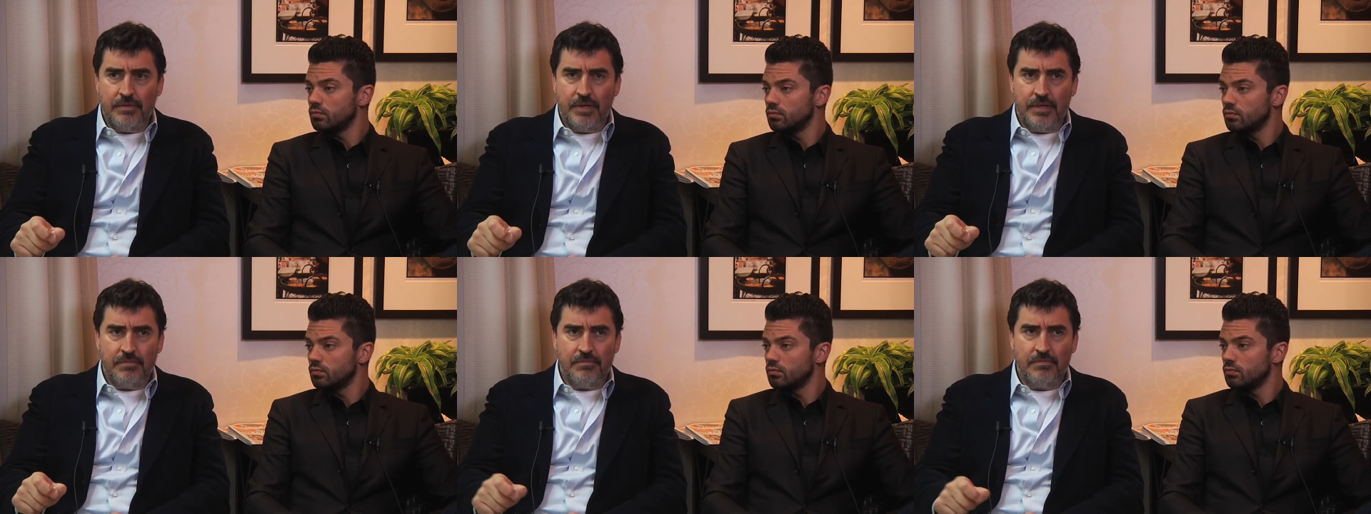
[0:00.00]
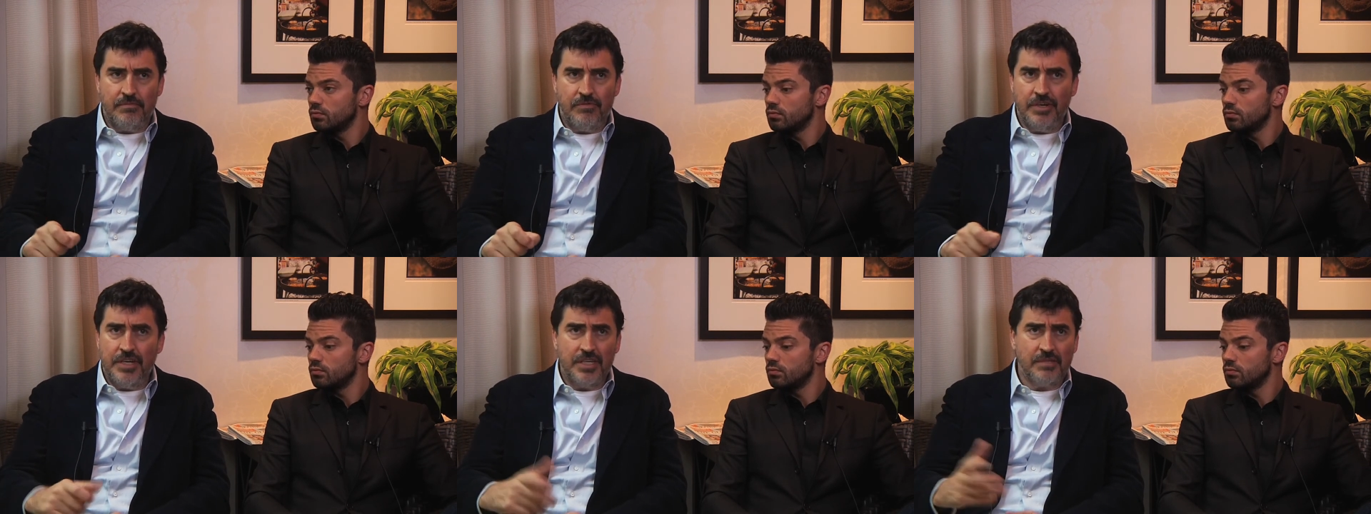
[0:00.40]
Speaker 1: it, it
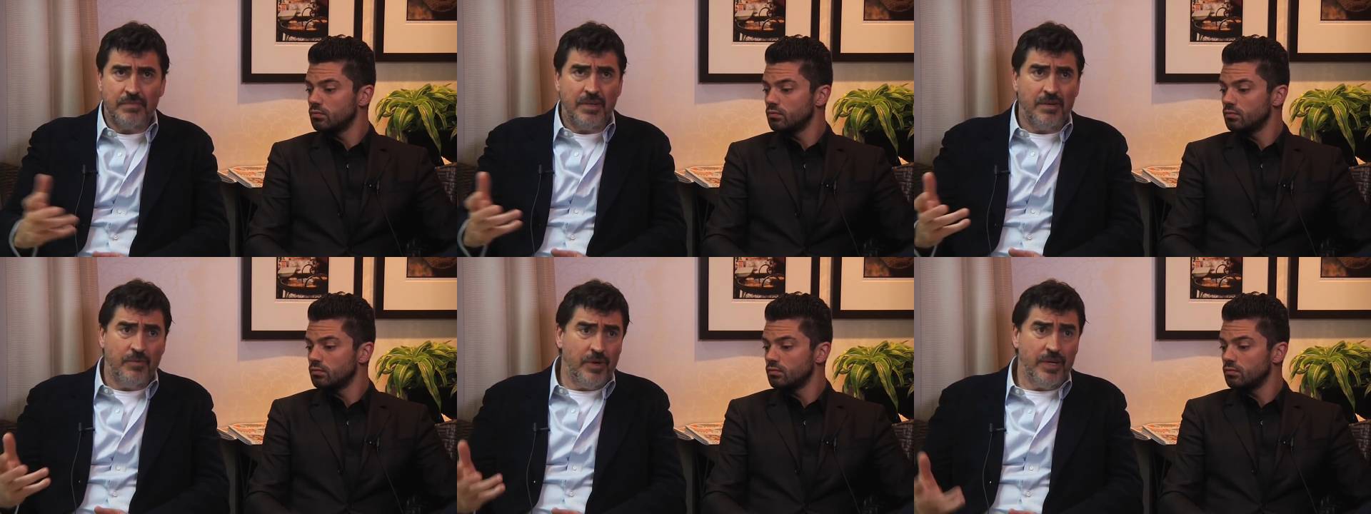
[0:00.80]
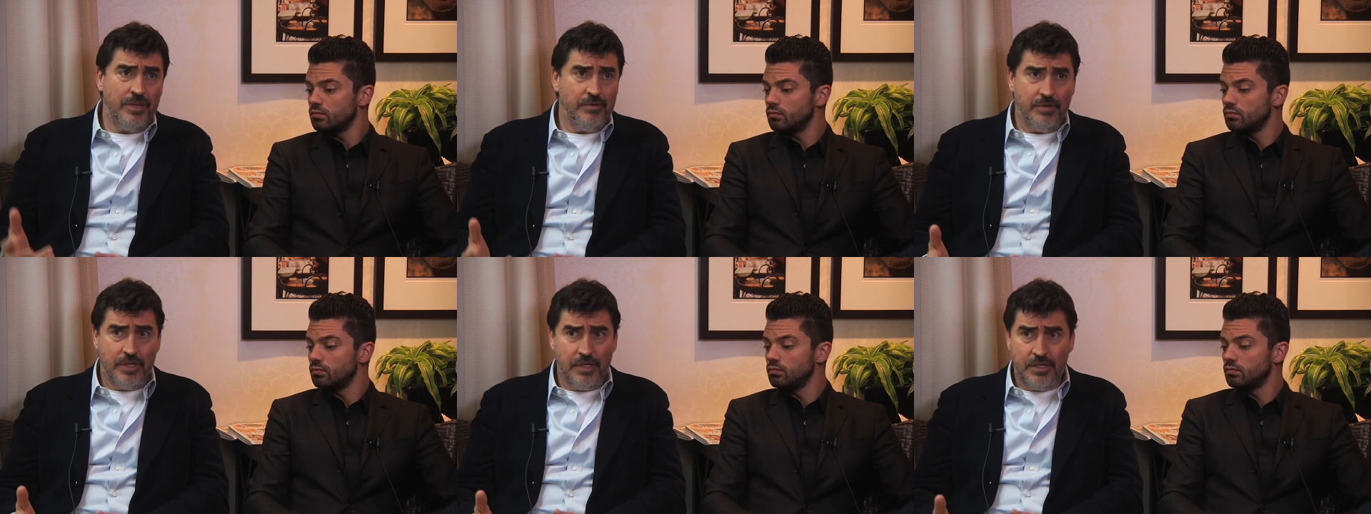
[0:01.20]
really doesn't matter where
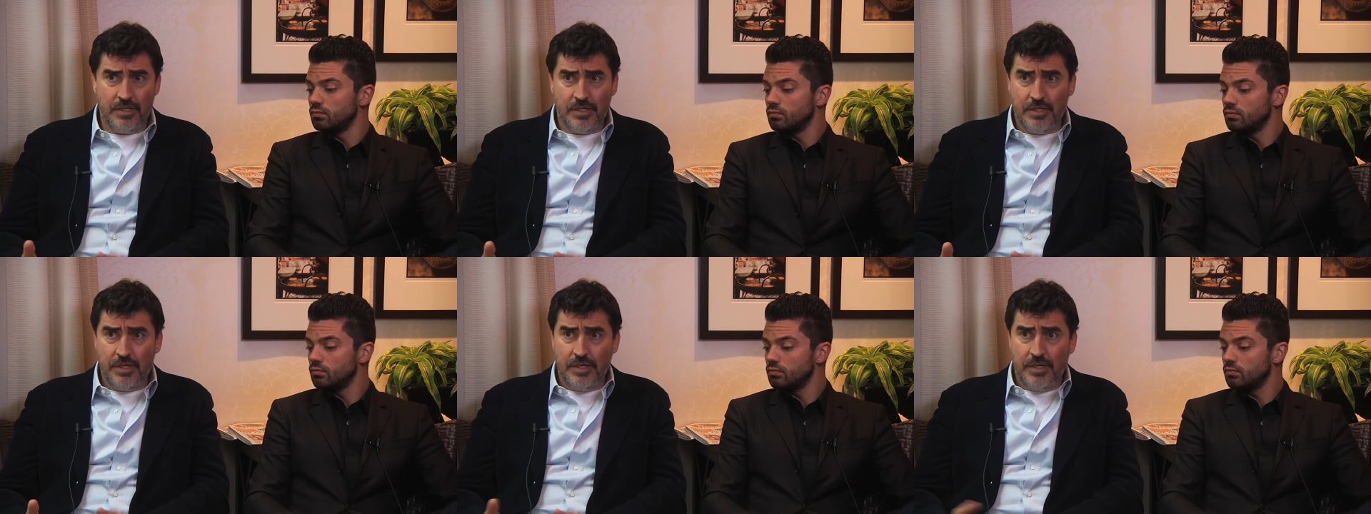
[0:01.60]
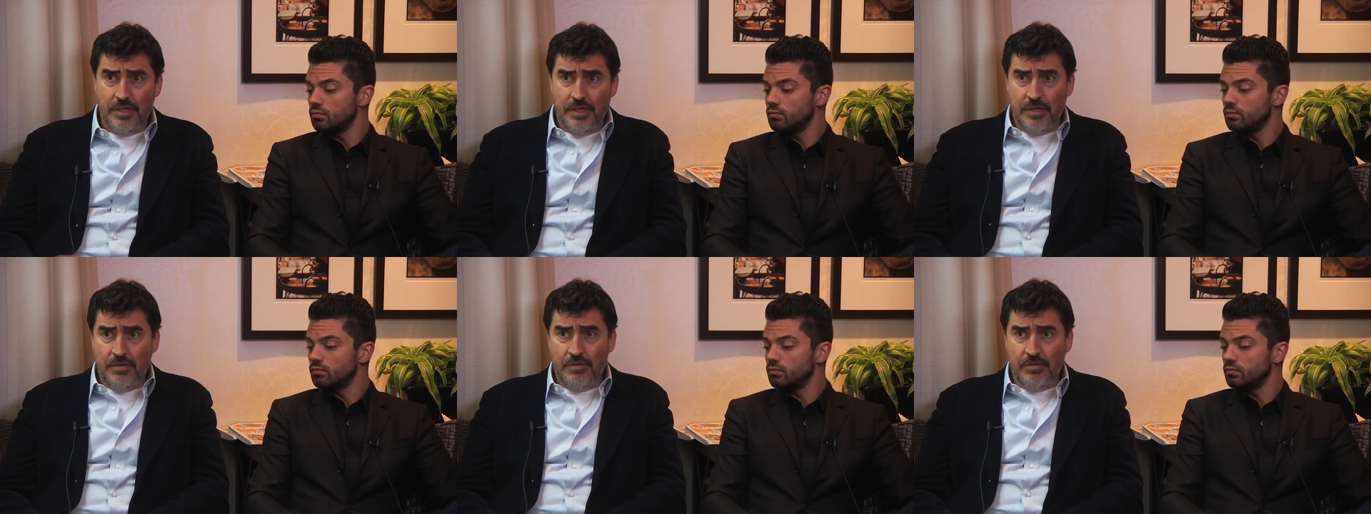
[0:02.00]
you are. Mm-hmm.